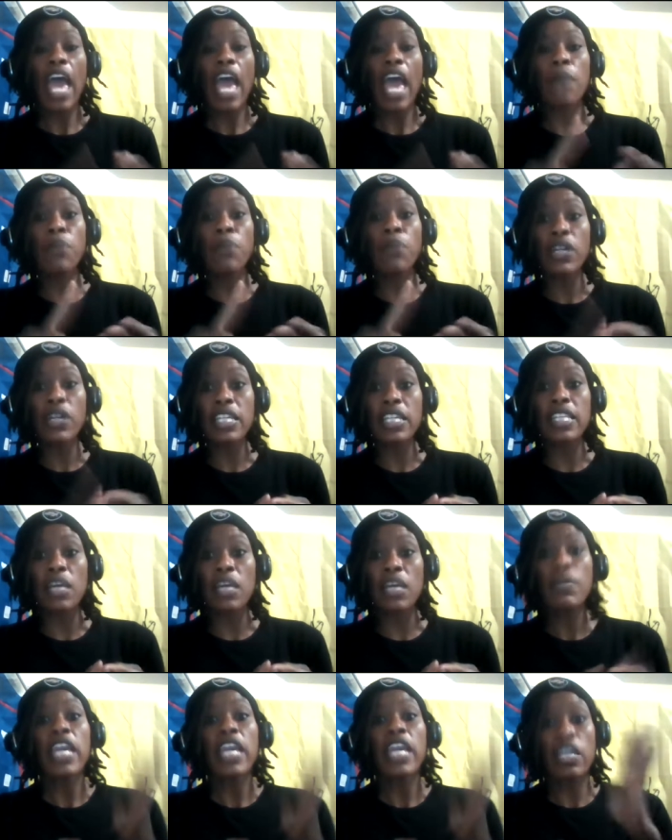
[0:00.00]
and putting
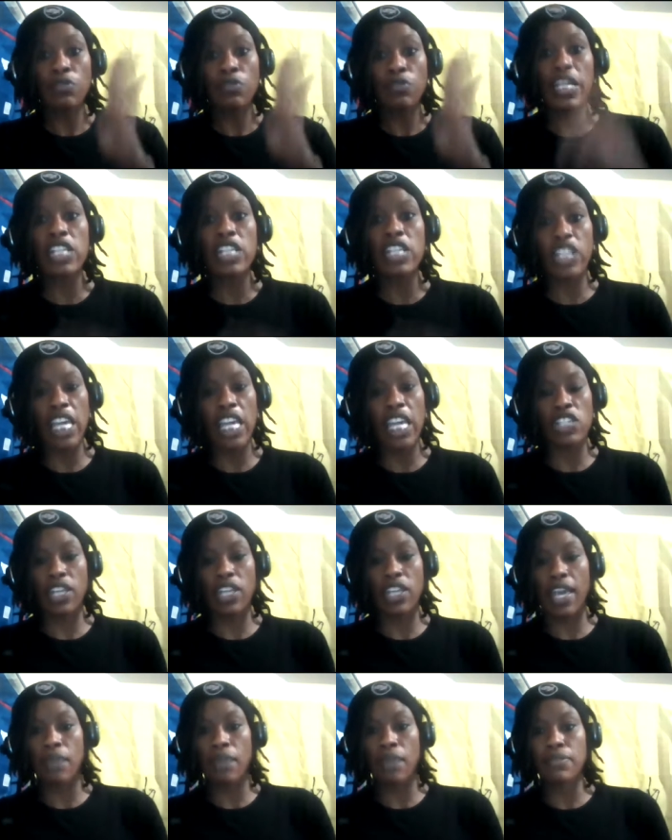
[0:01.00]
them in
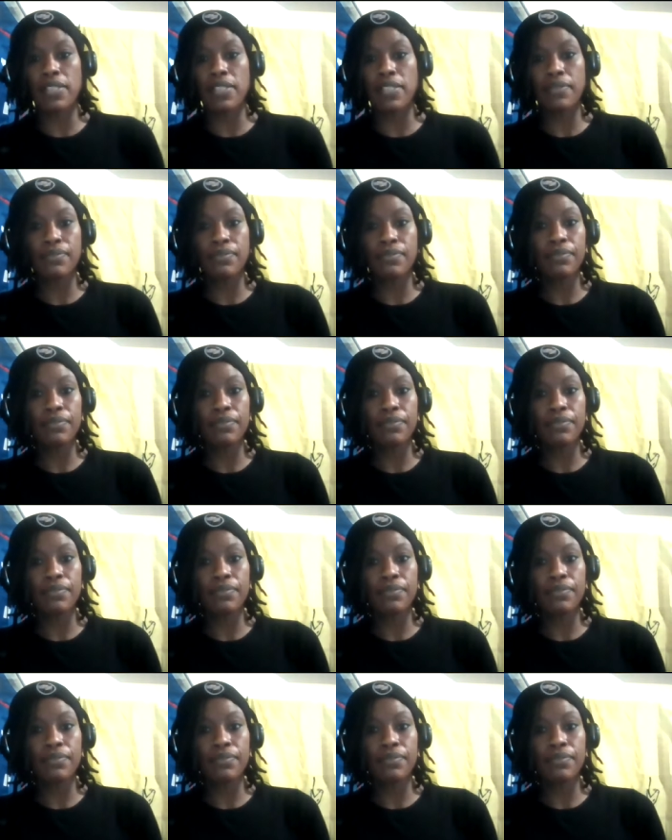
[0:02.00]
re-education camps.